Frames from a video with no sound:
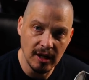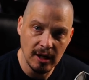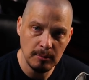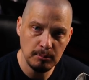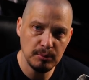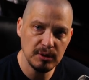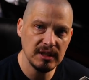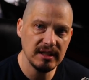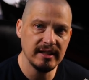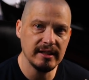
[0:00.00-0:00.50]

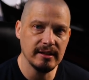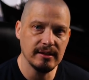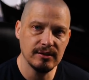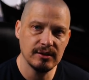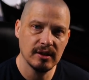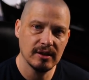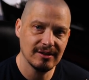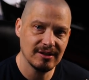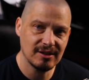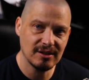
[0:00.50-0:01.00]
Please
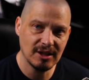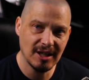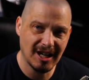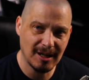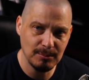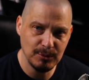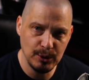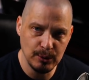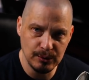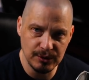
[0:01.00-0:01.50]
stop
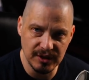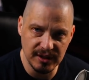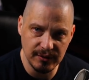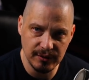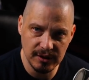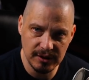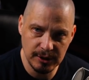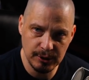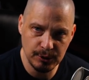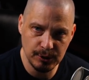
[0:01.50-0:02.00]
using the
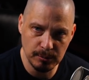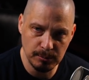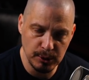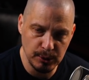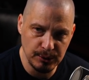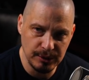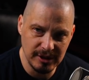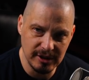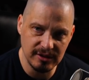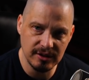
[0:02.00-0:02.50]

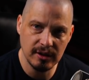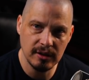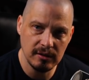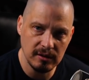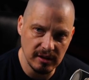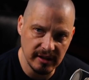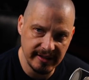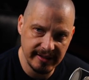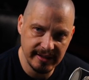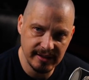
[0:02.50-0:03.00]
distribution
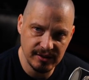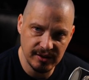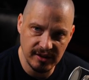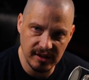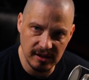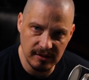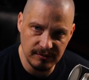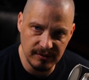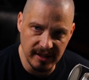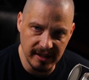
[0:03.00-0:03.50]

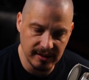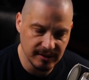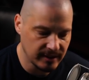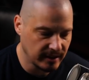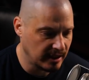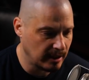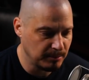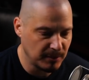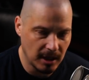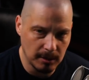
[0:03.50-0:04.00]
LinuxFX. And
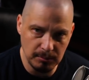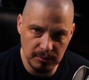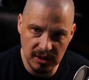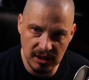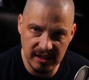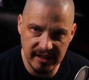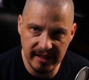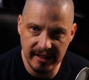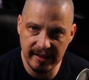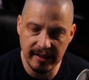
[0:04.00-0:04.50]
I'm not
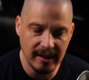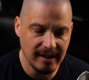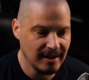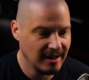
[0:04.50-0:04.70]
playing.